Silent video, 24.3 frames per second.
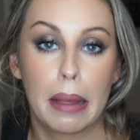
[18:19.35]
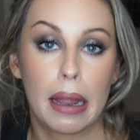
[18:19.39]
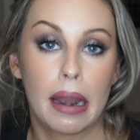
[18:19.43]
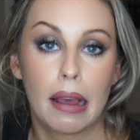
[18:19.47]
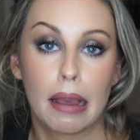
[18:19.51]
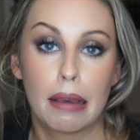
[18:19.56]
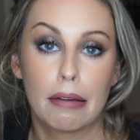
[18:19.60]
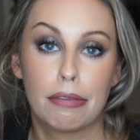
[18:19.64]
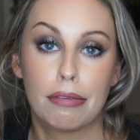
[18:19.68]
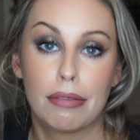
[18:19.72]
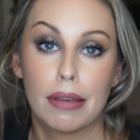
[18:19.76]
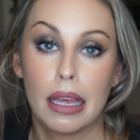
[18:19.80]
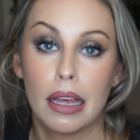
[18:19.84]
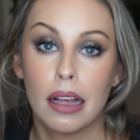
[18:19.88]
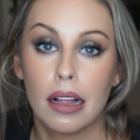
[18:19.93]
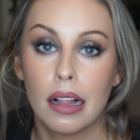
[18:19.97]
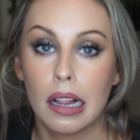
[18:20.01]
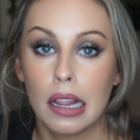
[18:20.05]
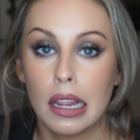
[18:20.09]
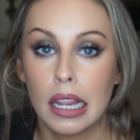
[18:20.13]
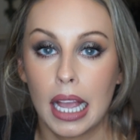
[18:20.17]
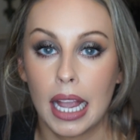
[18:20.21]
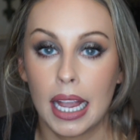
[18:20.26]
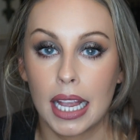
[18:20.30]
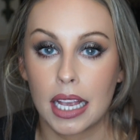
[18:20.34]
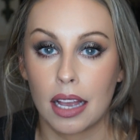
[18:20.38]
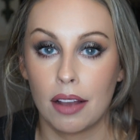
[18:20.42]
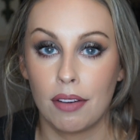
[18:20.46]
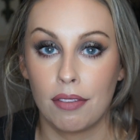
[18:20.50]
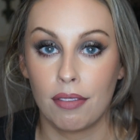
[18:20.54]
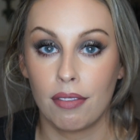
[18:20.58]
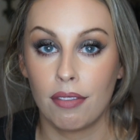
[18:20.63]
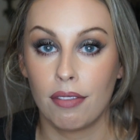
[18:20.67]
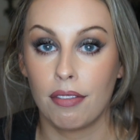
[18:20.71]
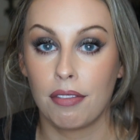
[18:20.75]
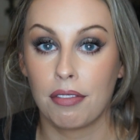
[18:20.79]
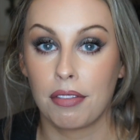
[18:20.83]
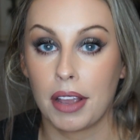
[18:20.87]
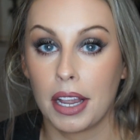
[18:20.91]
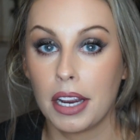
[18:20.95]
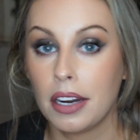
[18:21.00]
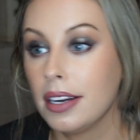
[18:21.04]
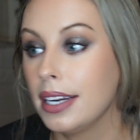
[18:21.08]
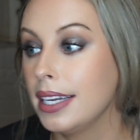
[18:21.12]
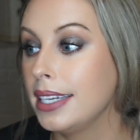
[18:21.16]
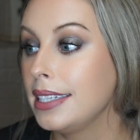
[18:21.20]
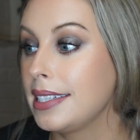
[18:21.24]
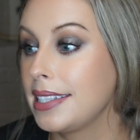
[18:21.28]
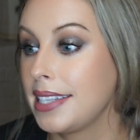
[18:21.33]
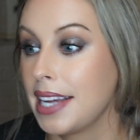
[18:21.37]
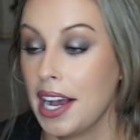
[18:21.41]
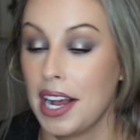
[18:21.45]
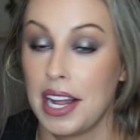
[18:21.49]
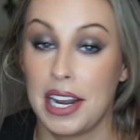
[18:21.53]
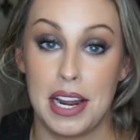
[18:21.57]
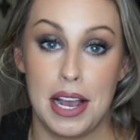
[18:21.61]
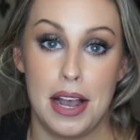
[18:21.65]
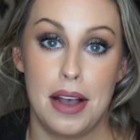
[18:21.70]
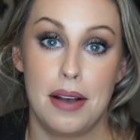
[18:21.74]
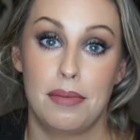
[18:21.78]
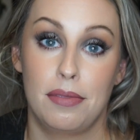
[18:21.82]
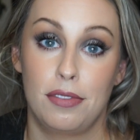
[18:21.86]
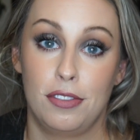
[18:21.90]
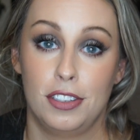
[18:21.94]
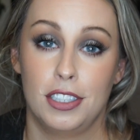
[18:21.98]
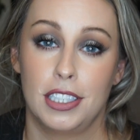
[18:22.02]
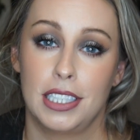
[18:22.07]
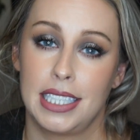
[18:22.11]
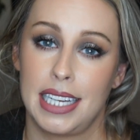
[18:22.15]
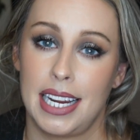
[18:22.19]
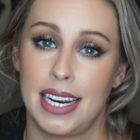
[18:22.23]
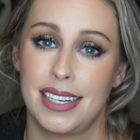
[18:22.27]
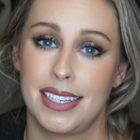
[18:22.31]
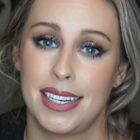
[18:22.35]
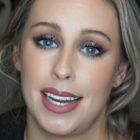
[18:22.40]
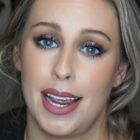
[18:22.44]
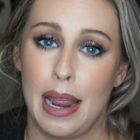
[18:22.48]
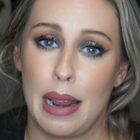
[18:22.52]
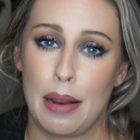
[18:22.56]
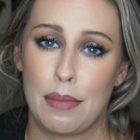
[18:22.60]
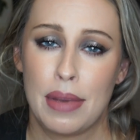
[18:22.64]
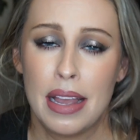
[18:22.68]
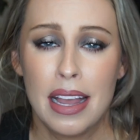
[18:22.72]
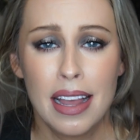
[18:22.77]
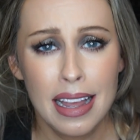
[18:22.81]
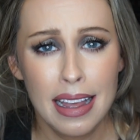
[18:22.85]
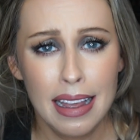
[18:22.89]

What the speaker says: and I feel like I'm very done up for daytime.